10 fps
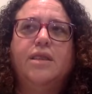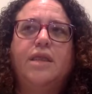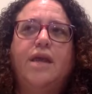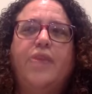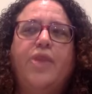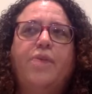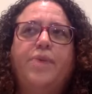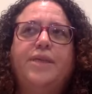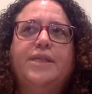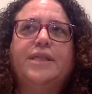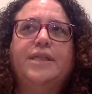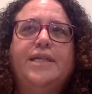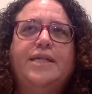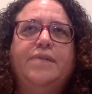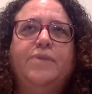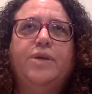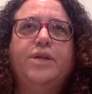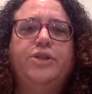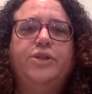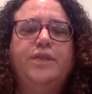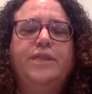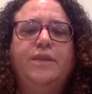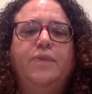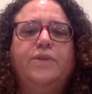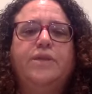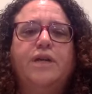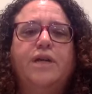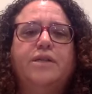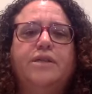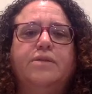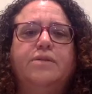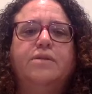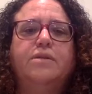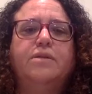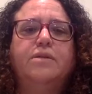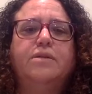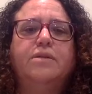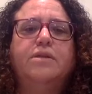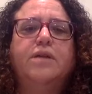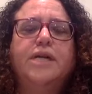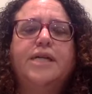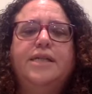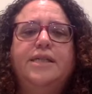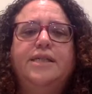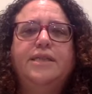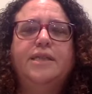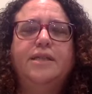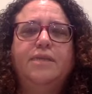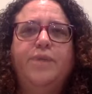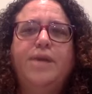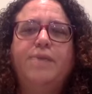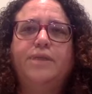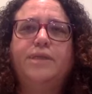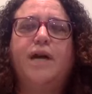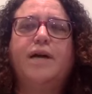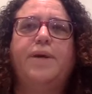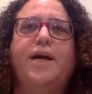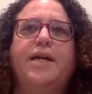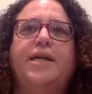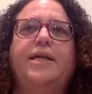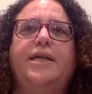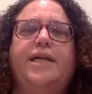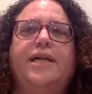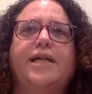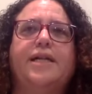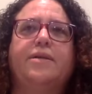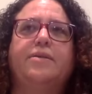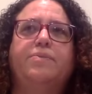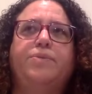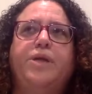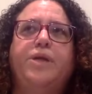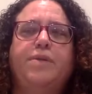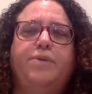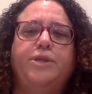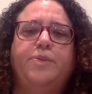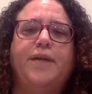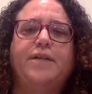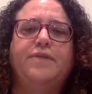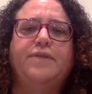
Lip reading: that therapy is a key component, because you need someone to talk to. Talking is being able to talk about it and put it in perspective